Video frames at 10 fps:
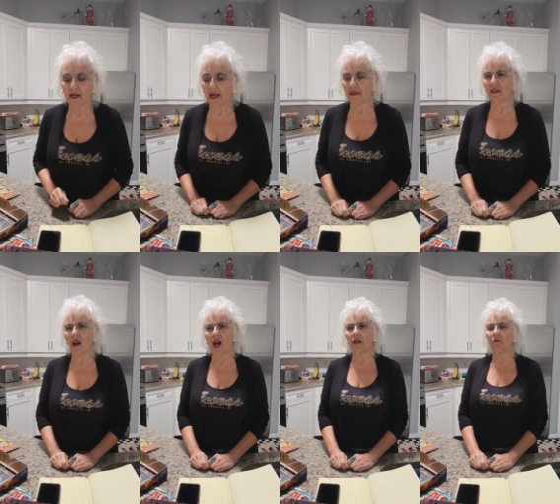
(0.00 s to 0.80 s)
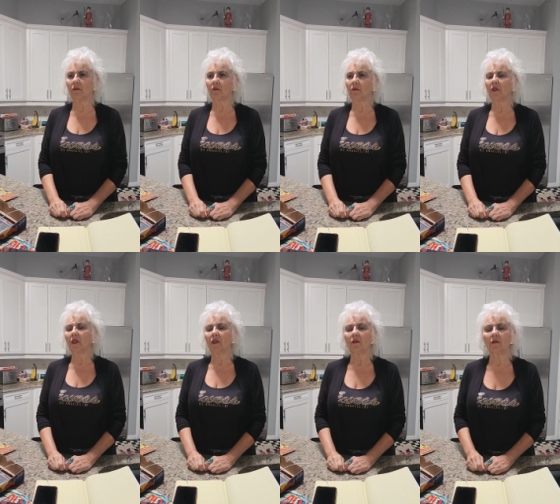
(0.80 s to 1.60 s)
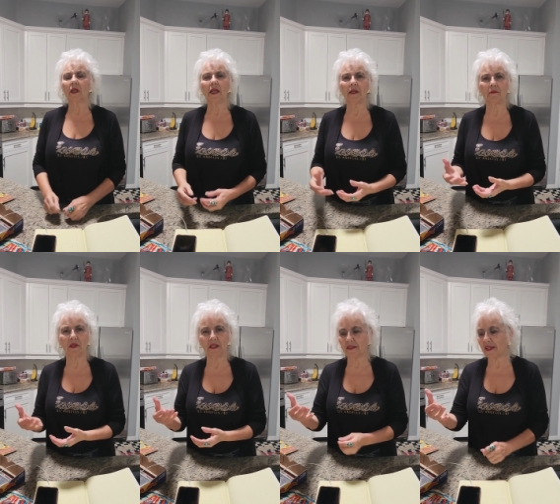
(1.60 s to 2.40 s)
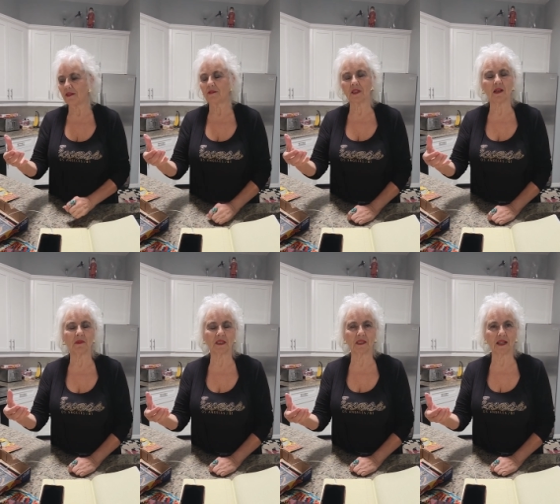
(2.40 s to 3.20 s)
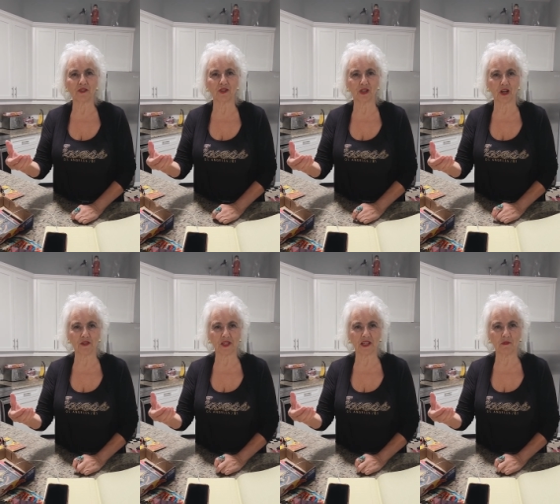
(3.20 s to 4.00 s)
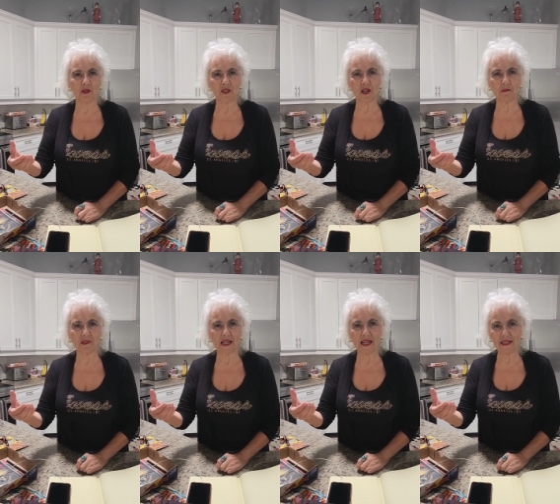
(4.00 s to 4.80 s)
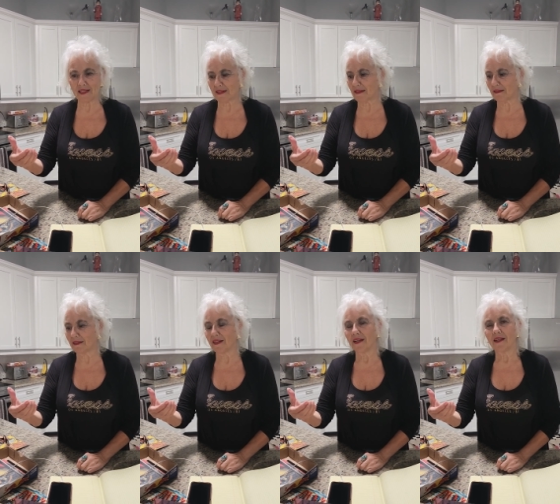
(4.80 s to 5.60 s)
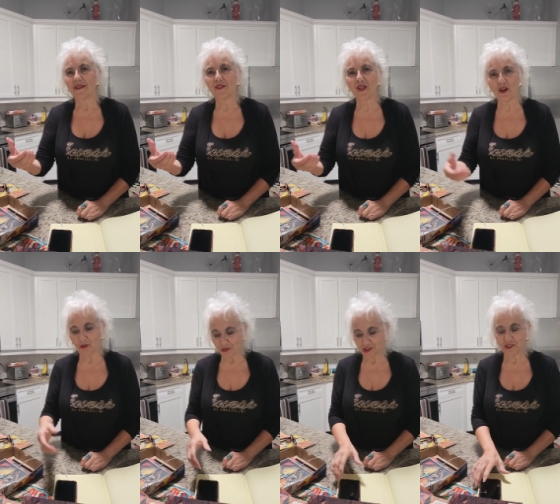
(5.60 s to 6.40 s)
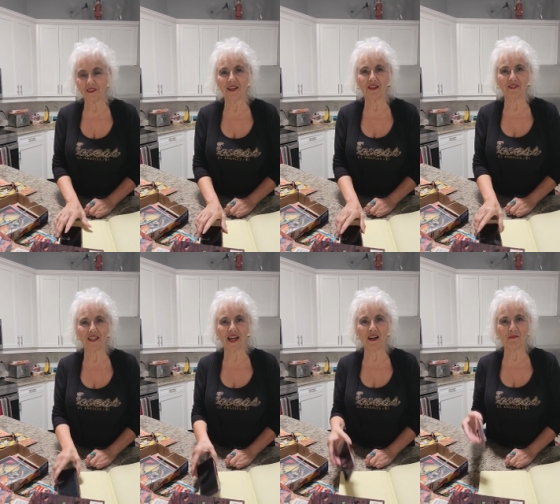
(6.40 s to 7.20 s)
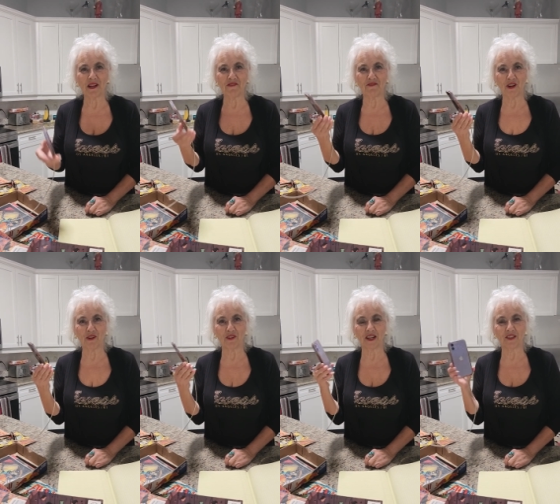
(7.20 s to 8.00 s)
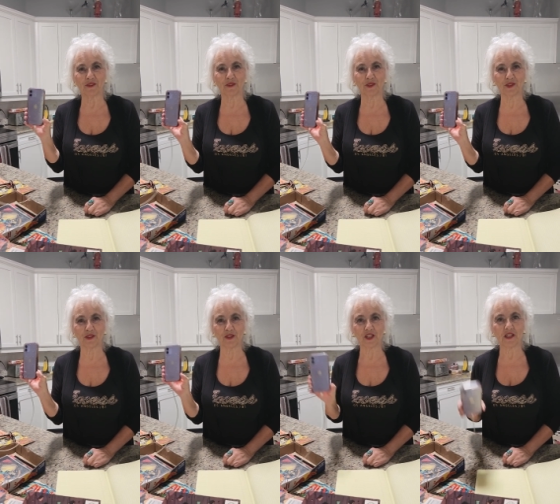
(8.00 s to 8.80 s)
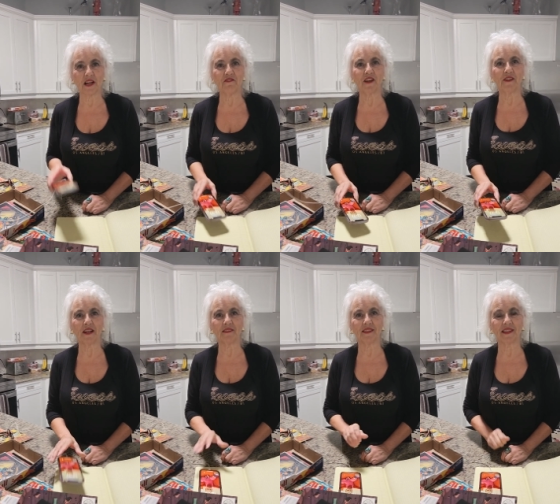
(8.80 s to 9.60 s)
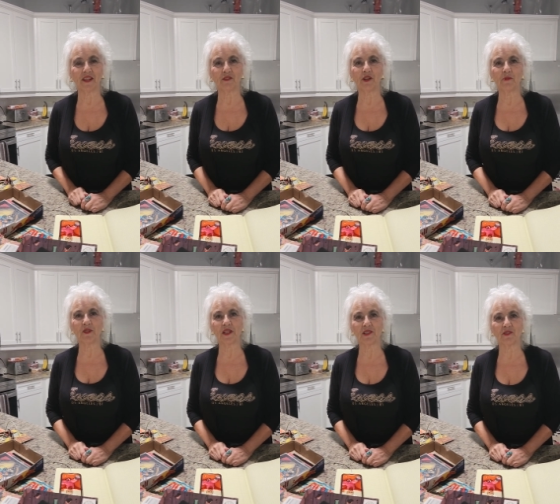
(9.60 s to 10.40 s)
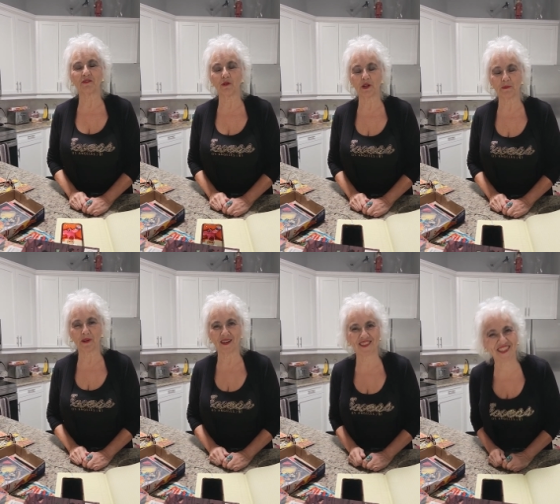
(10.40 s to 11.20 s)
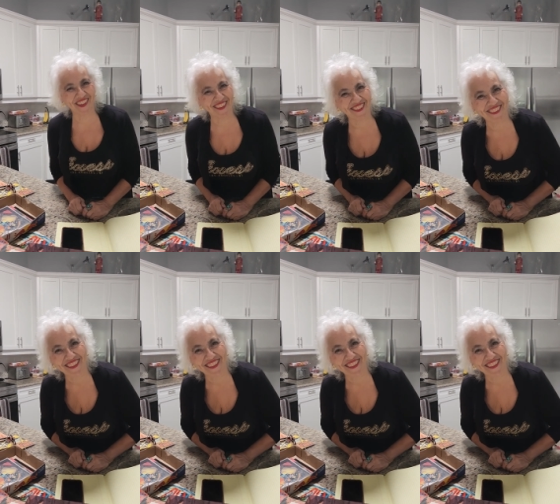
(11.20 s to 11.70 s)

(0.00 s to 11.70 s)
And I thought, wait a minute, they don't come in glass jars anymore. It's all plastic. So sure enough, I got my phone, I Google searched it, and I found out that creamer sells for $40.